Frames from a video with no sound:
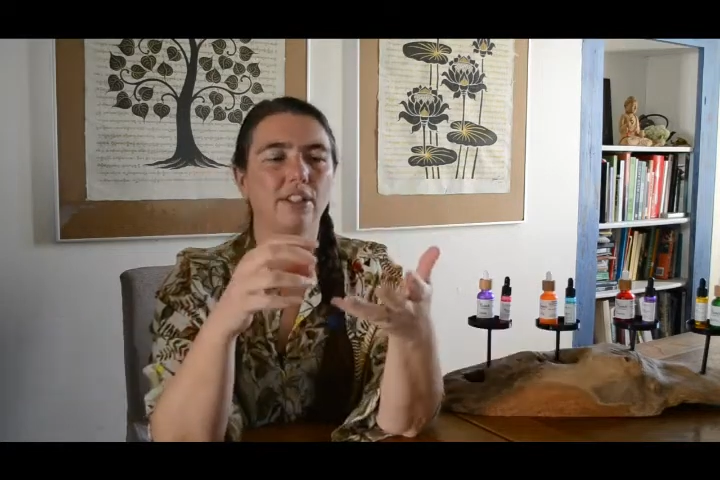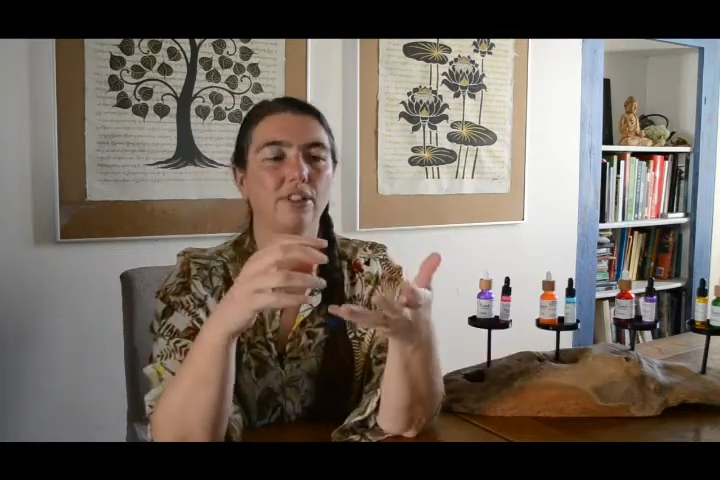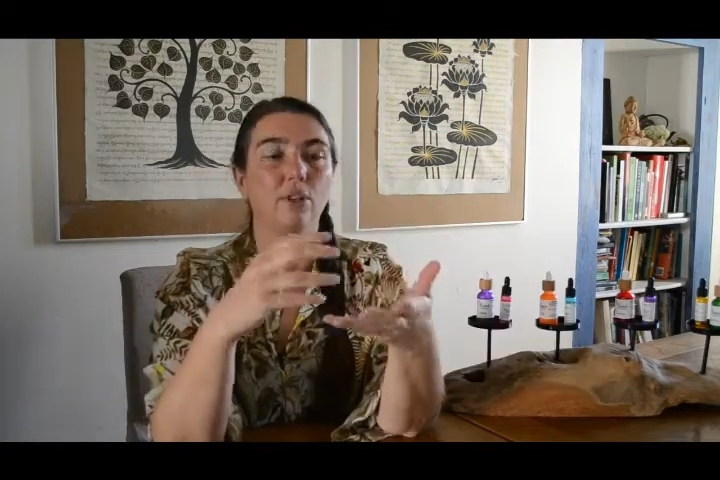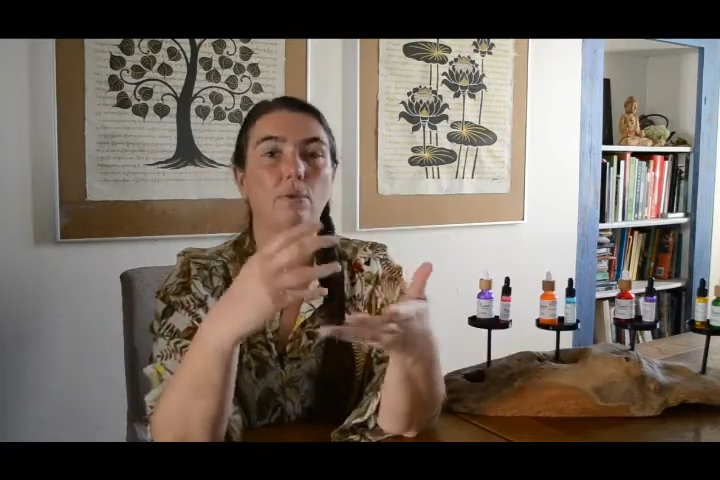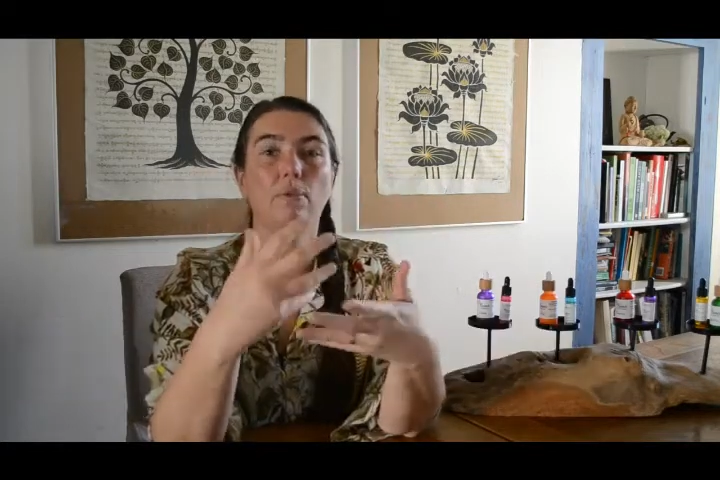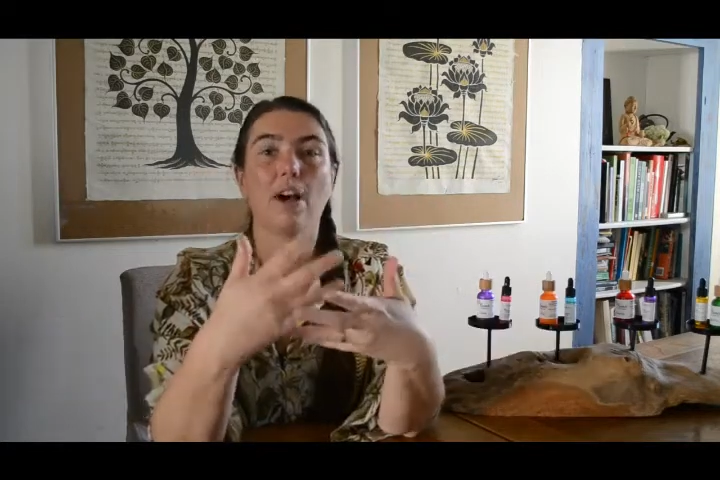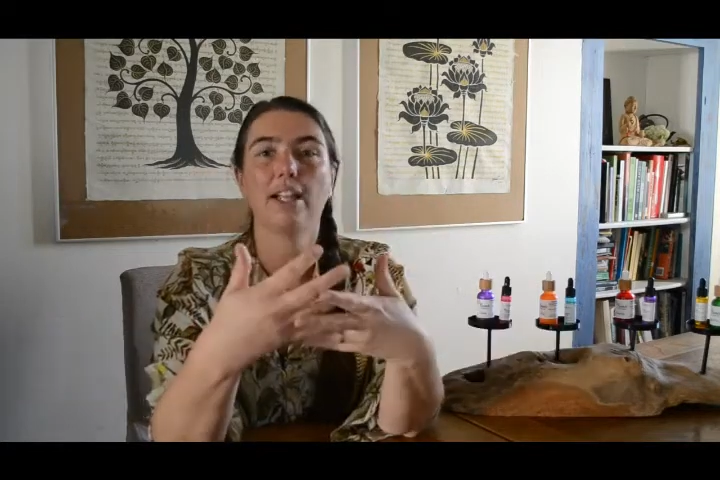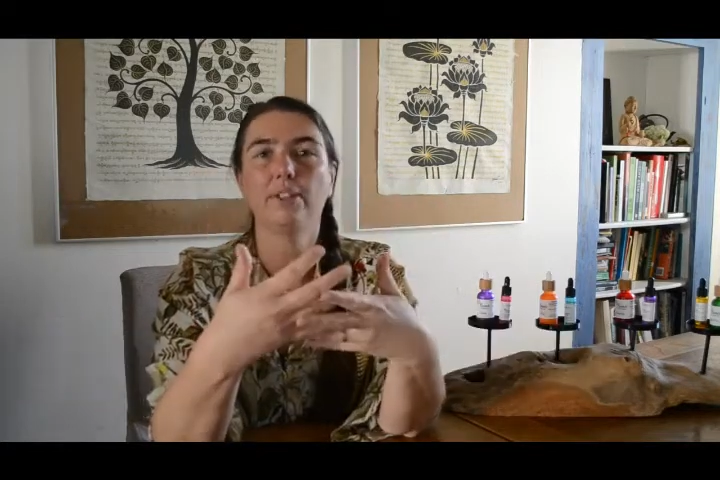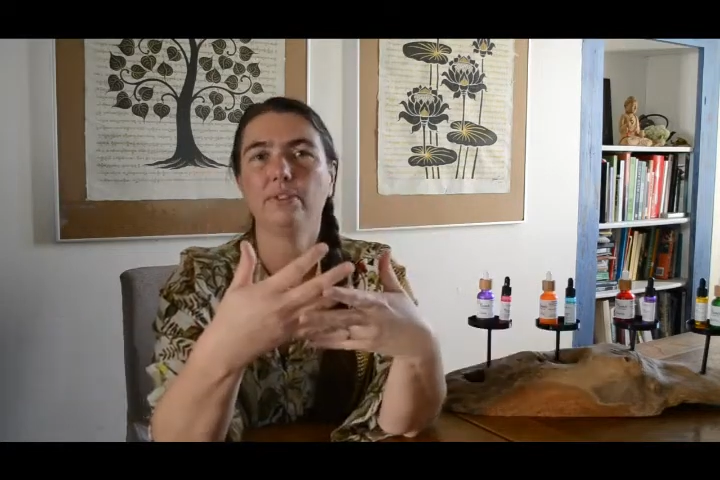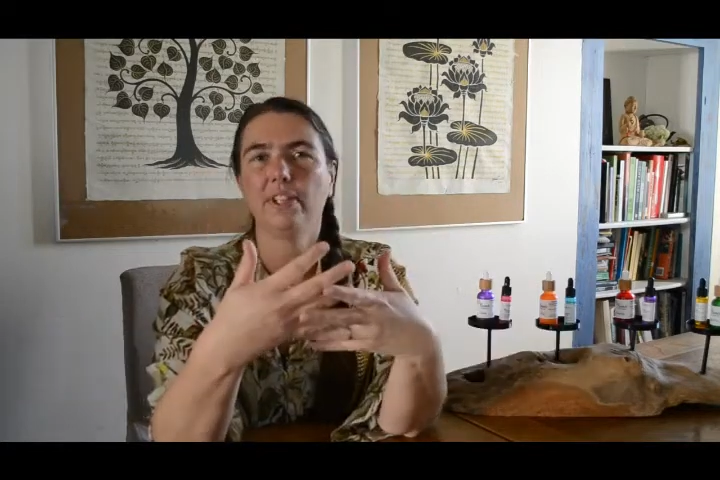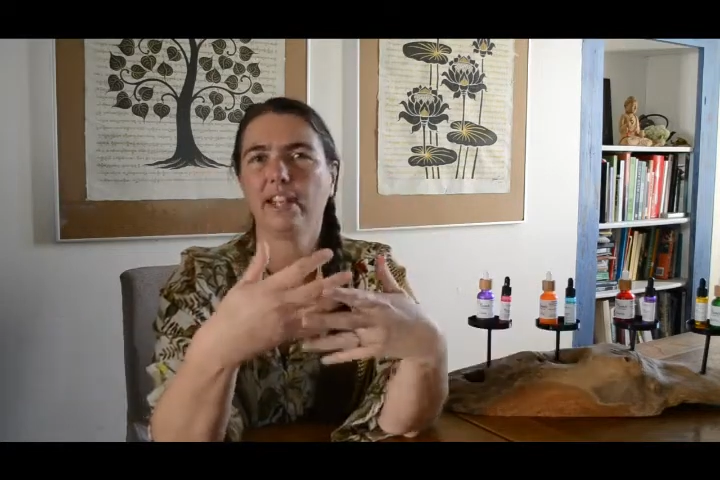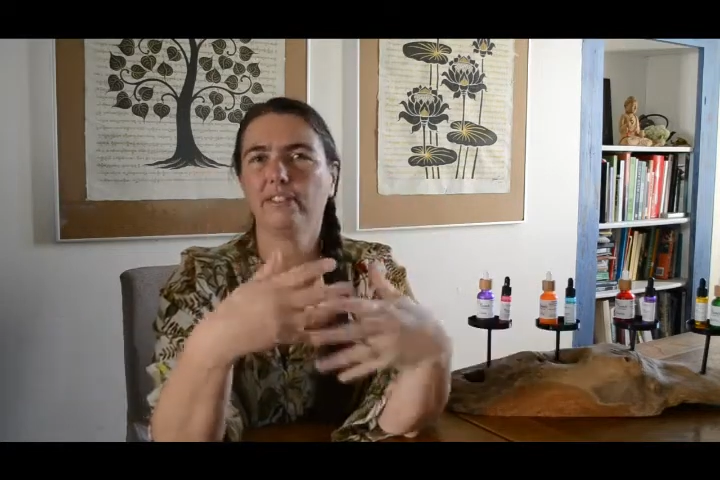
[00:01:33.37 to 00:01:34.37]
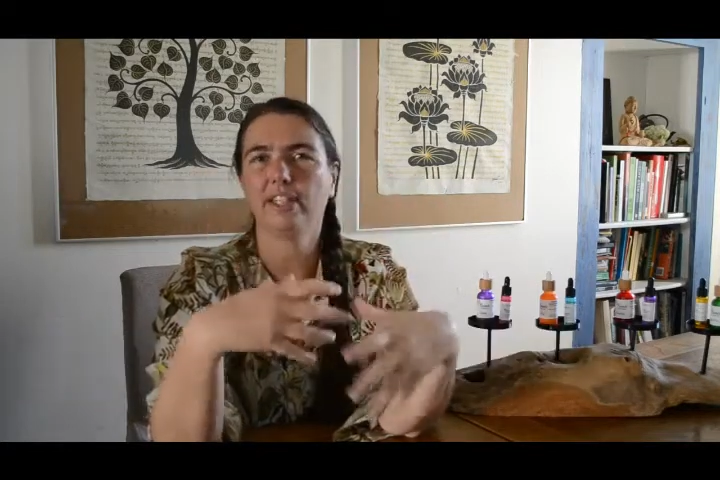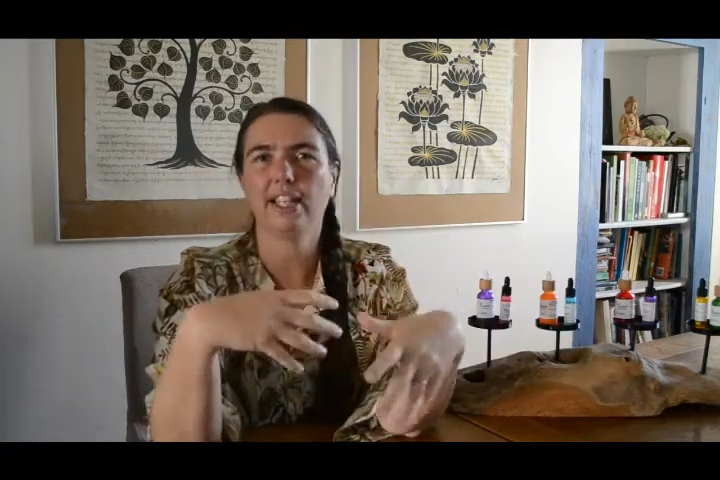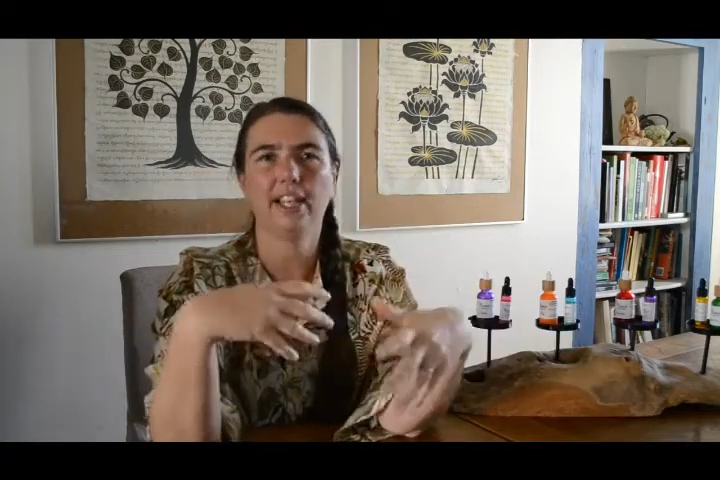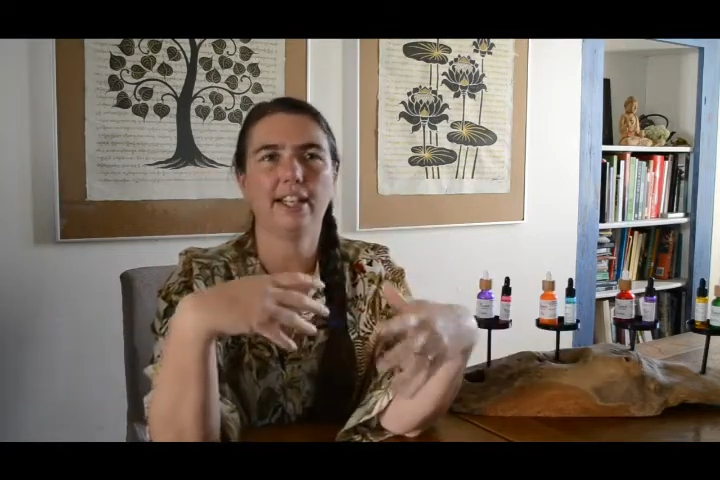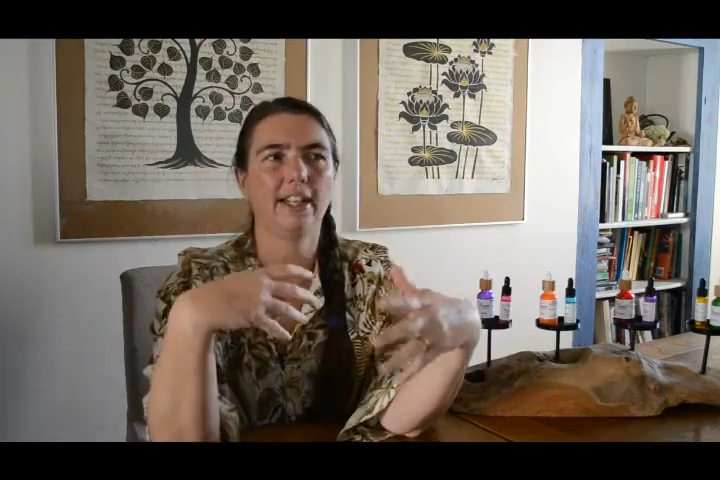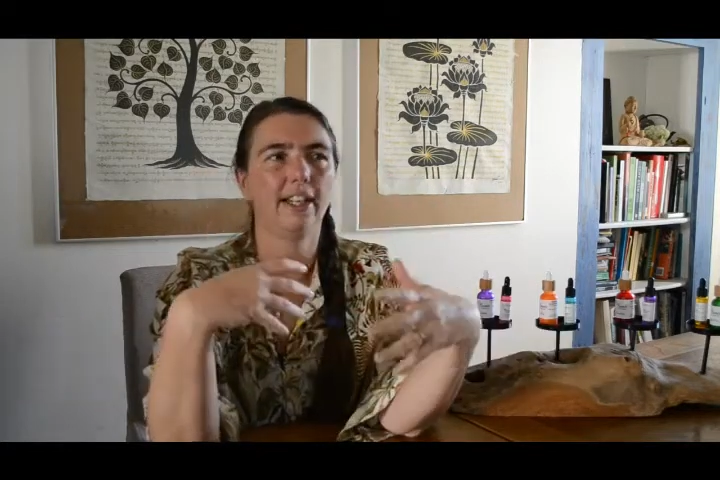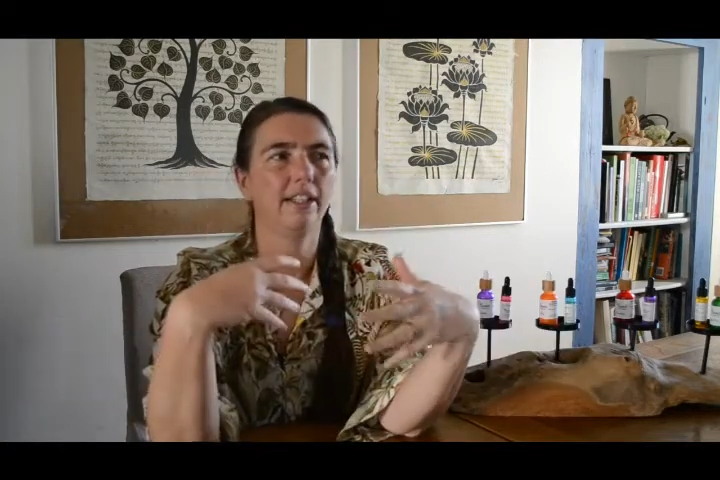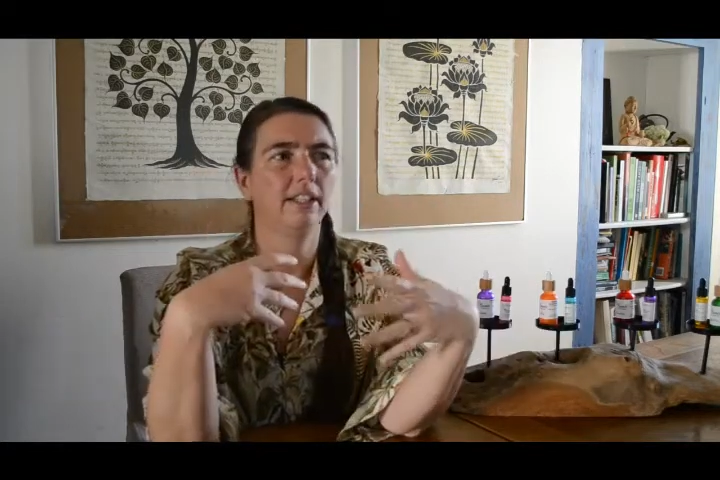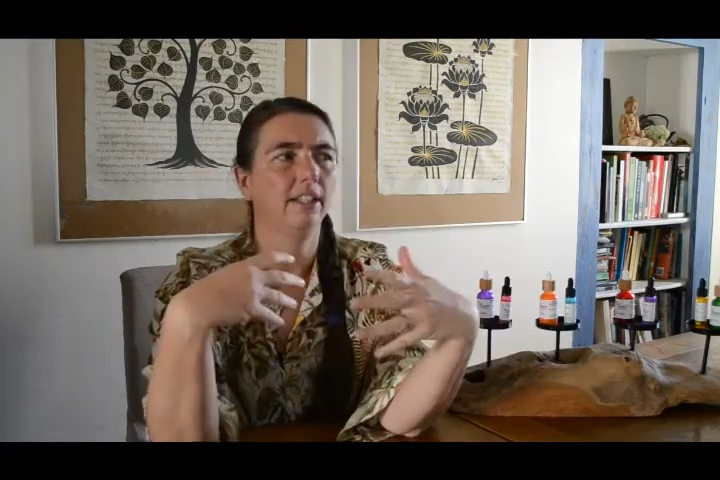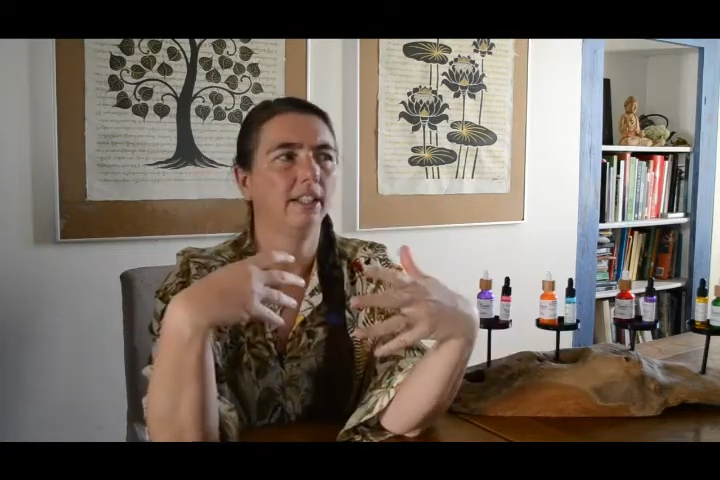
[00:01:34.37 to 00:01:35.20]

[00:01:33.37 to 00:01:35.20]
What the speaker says: So why do we have the headache?